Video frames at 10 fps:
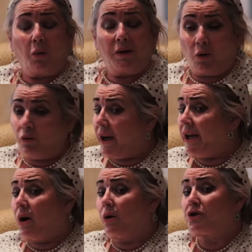we've
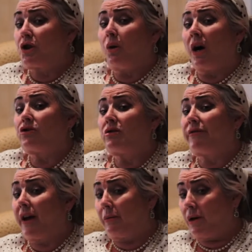already got 200
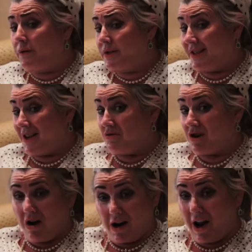family offices,
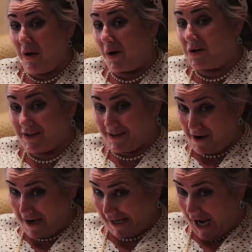ultra high net worths
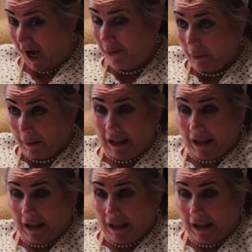signed up.